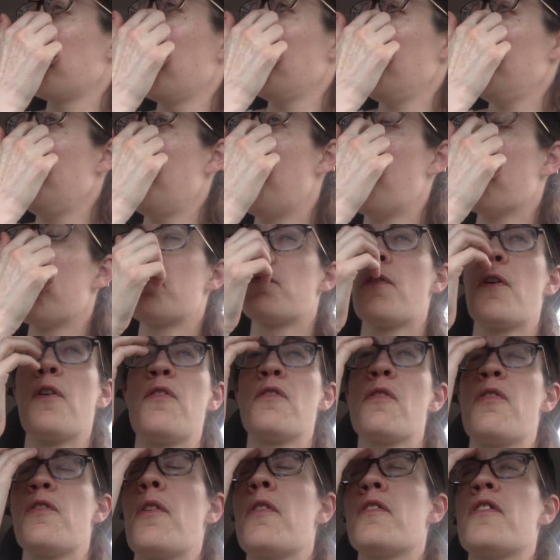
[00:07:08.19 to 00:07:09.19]
you know,
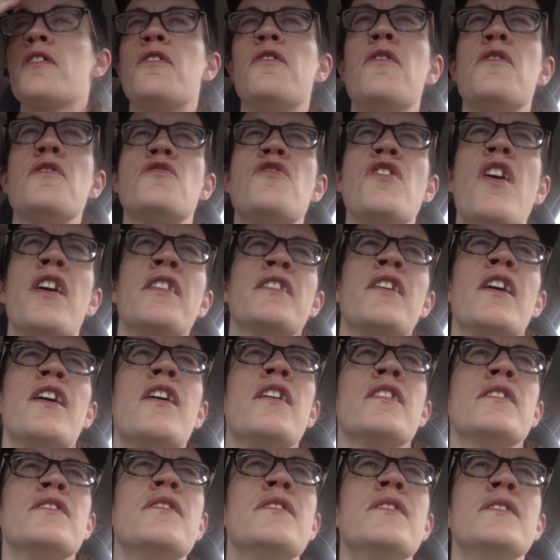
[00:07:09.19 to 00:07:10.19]
further their little
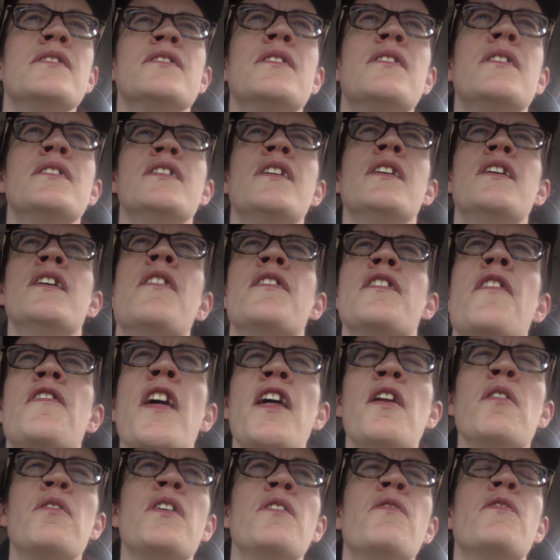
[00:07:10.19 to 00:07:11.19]
agenda that
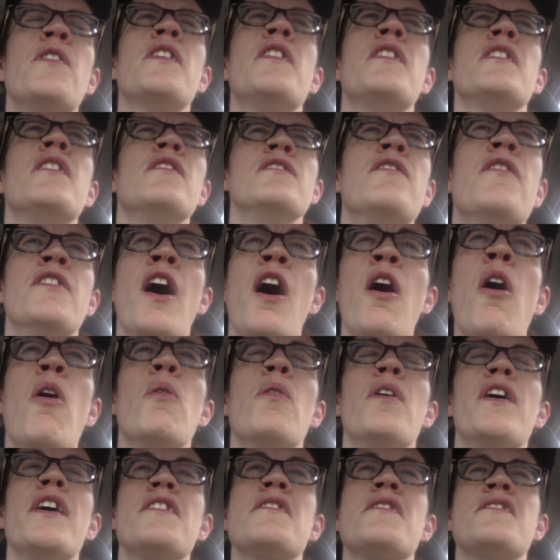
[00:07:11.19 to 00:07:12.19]
they don't even
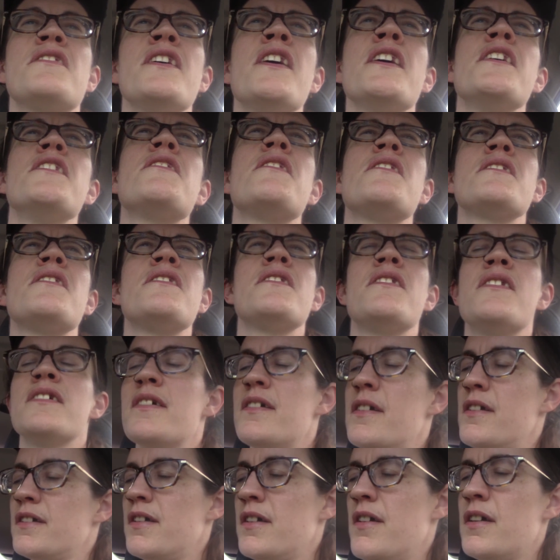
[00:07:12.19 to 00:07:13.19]
know exists
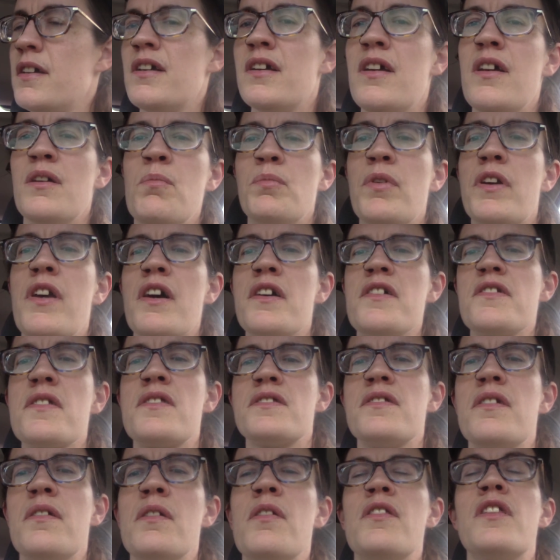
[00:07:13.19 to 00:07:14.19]

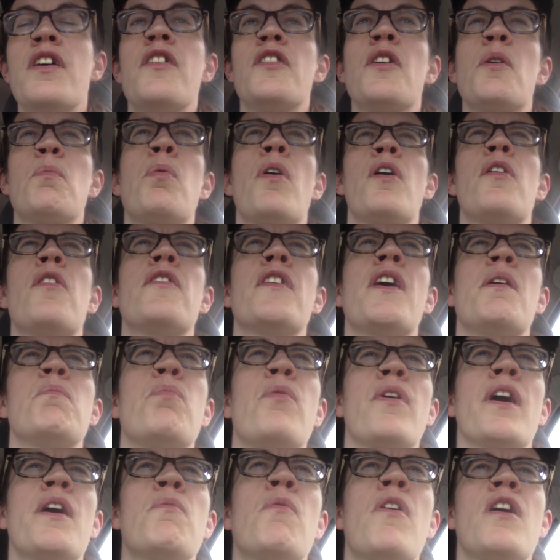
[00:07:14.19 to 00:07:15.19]
because they're part of that
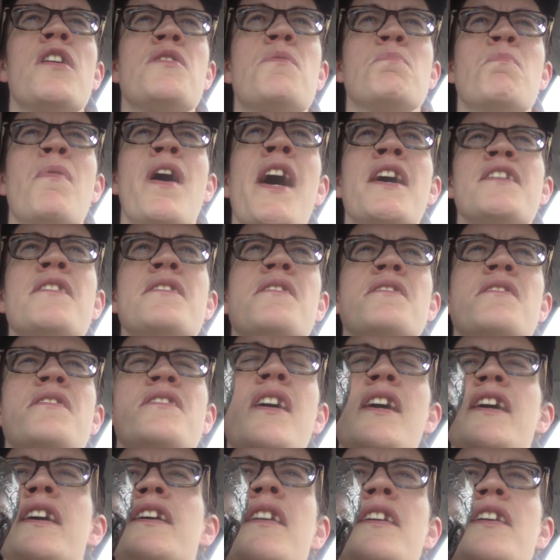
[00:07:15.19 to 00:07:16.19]
brainwashed masses
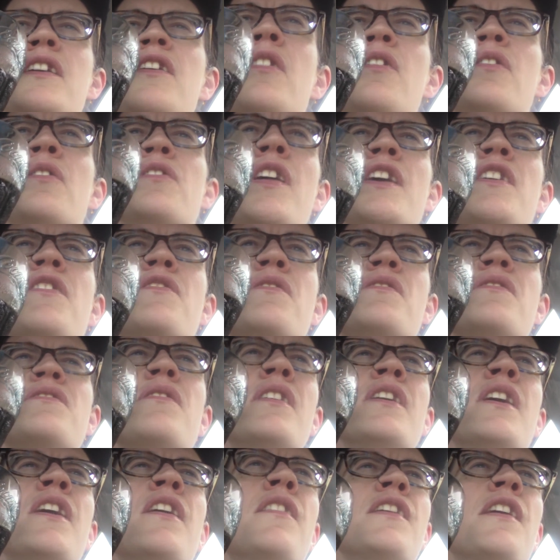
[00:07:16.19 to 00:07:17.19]
that you know they just
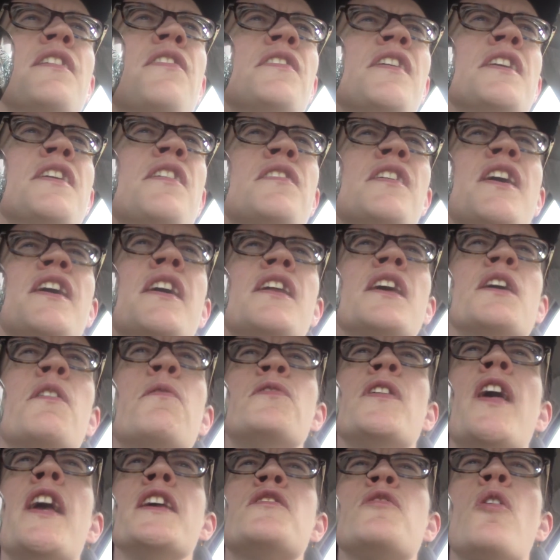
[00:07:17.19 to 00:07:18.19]
they think that
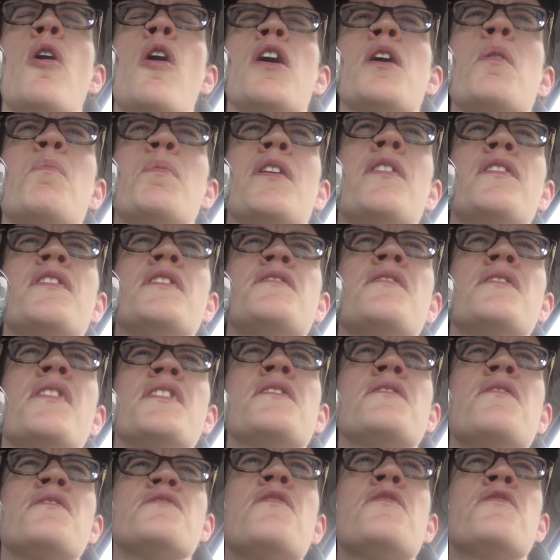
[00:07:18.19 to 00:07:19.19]
if they talk about these
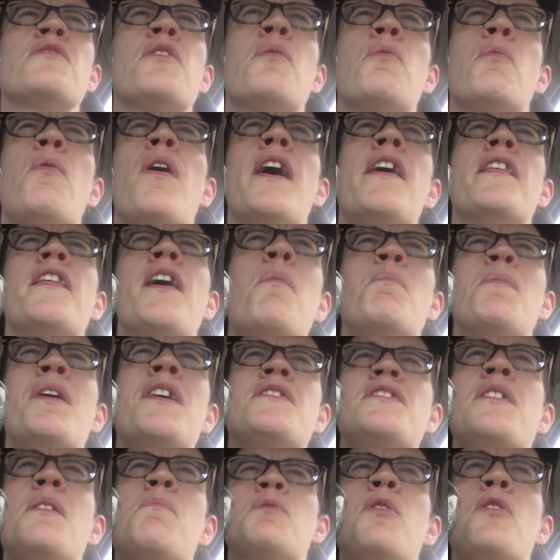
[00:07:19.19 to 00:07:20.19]
things in a certain way that
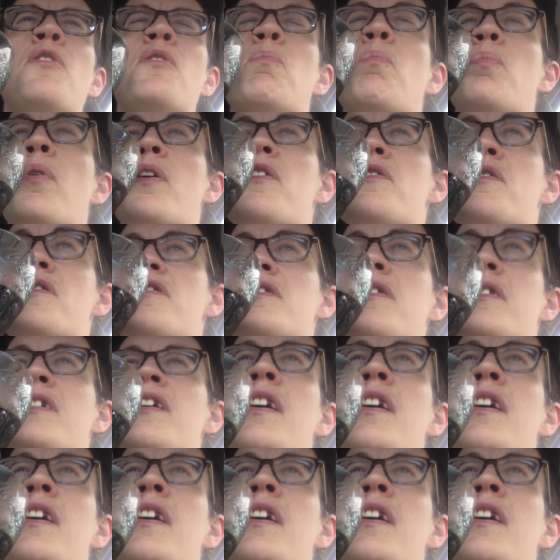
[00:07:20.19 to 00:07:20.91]
makes them a good person